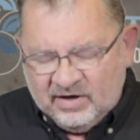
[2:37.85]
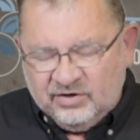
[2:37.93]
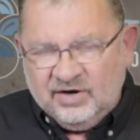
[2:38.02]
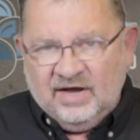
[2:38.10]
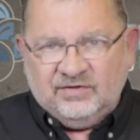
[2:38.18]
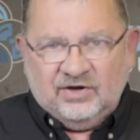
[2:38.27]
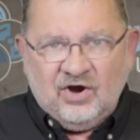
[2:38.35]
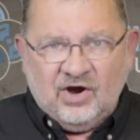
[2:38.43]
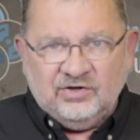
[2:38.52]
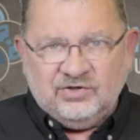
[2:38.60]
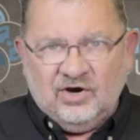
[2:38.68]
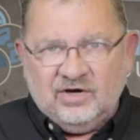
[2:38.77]
You get the
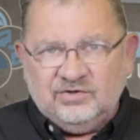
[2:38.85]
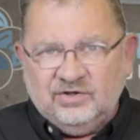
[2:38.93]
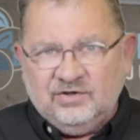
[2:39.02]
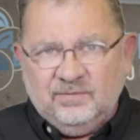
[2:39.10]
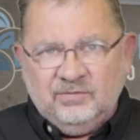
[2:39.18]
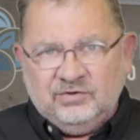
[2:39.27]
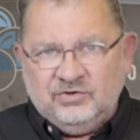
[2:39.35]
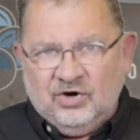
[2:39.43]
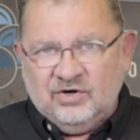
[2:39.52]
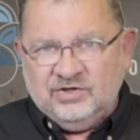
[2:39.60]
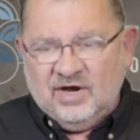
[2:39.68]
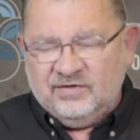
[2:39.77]
car charger,
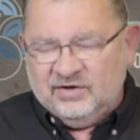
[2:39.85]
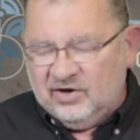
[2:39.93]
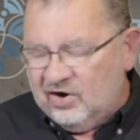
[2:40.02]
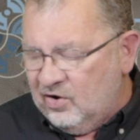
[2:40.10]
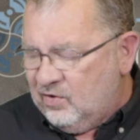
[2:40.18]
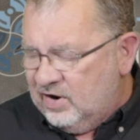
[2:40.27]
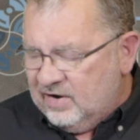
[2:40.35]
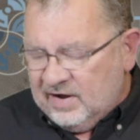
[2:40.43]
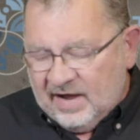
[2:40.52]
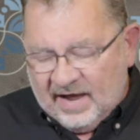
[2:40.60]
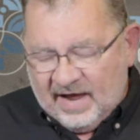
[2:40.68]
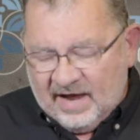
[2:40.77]
charge on the go,
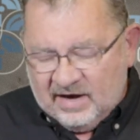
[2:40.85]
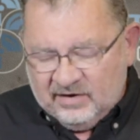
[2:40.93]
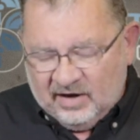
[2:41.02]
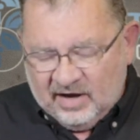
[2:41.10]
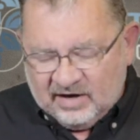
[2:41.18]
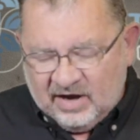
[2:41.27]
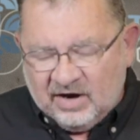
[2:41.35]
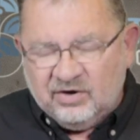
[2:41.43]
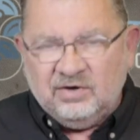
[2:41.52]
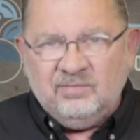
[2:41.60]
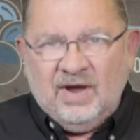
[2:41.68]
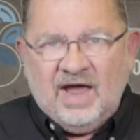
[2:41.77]
and a
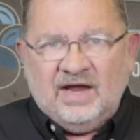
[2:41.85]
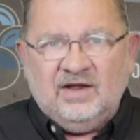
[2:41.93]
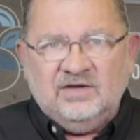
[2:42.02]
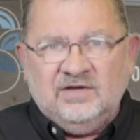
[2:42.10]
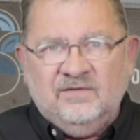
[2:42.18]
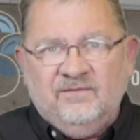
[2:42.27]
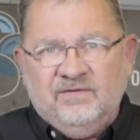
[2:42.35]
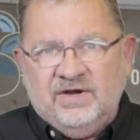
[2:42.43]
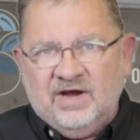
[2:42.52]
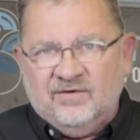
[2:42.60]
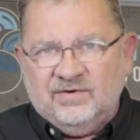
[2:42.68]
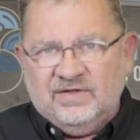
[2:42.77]
carrying bag to
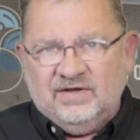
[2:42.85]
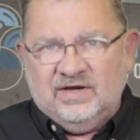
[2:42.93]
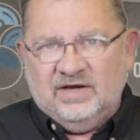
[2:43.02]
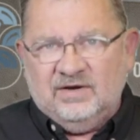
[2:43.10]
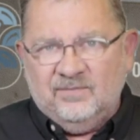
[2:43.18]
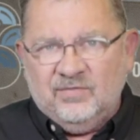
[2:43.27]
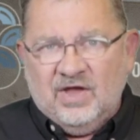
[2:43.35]
fit everything in.